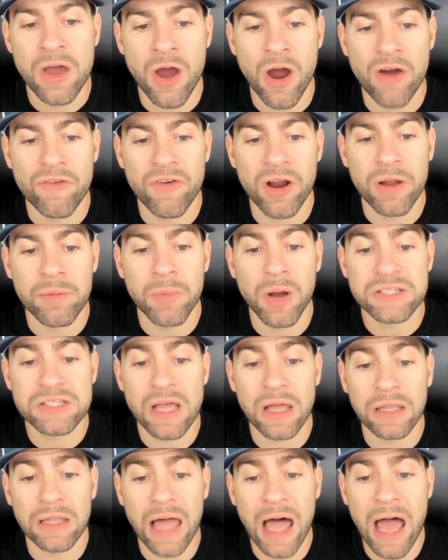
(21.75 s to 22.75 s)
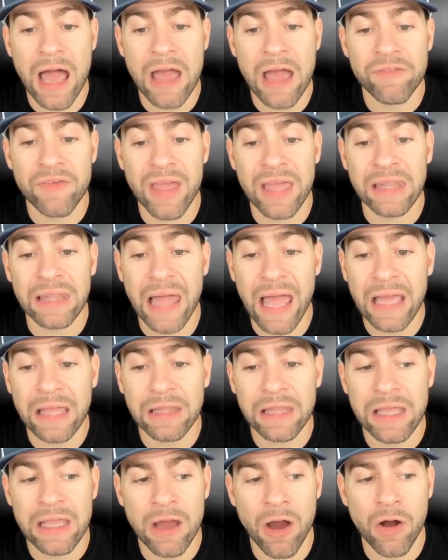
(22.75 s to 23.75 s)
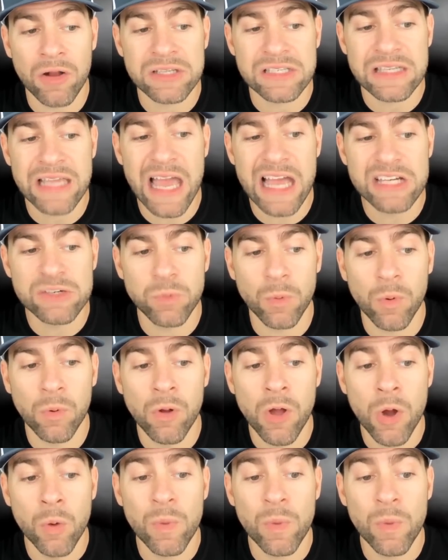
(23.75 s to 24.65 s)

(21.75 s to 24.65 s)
are very much alive and likely on schedule.